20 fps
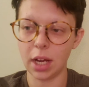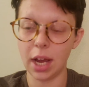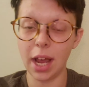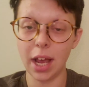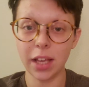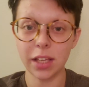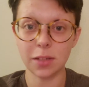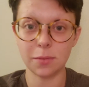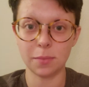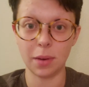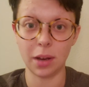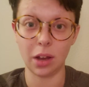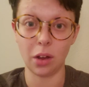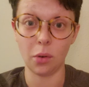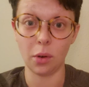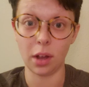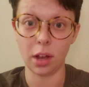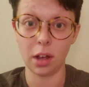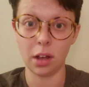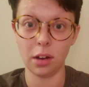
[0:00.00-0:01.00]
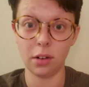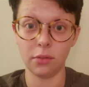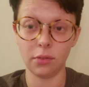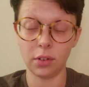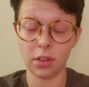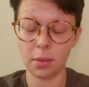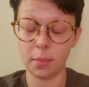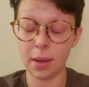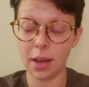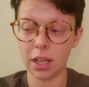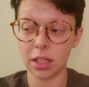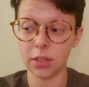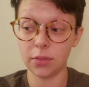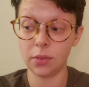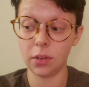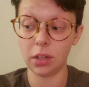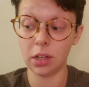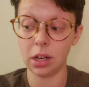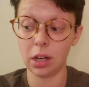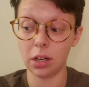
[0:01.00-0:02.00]
has been going on for the past
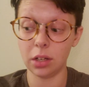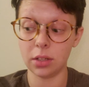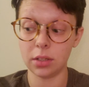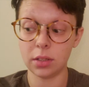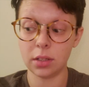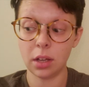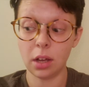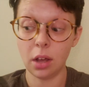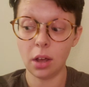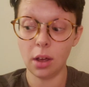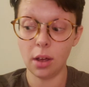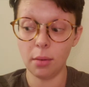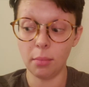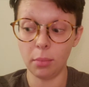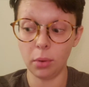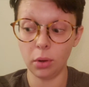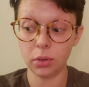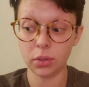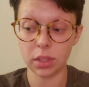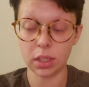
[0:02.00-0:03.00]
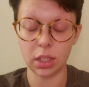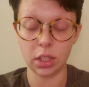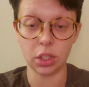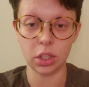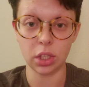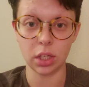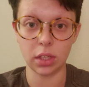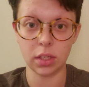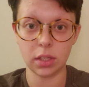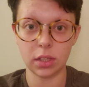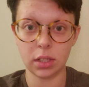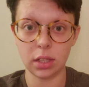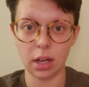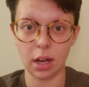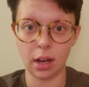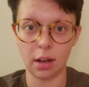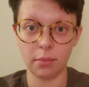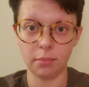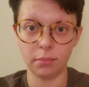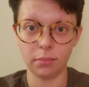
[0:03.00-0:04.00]
few years. Mostly just
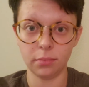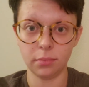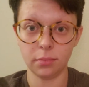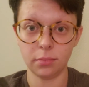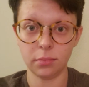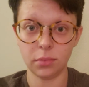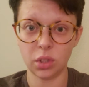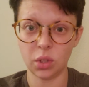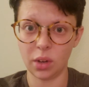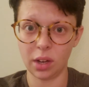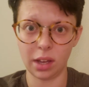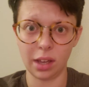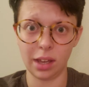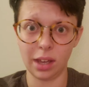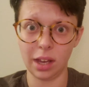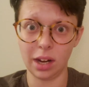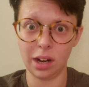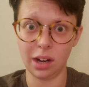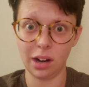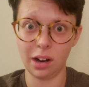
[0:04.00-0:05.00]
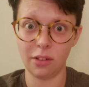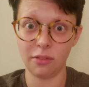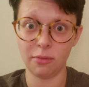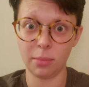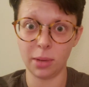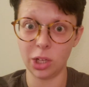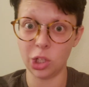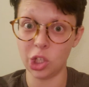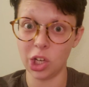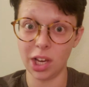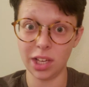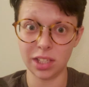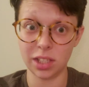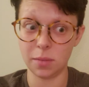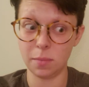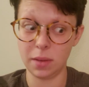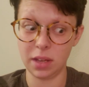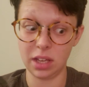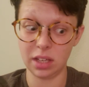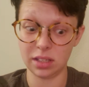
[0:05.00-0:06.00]
um, so I can get it off my
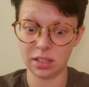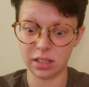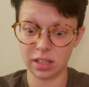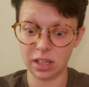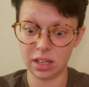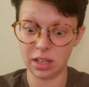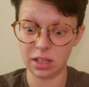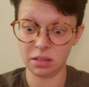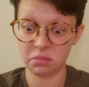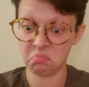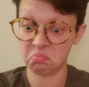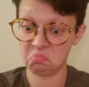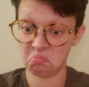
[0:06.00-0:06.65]
chest because, like,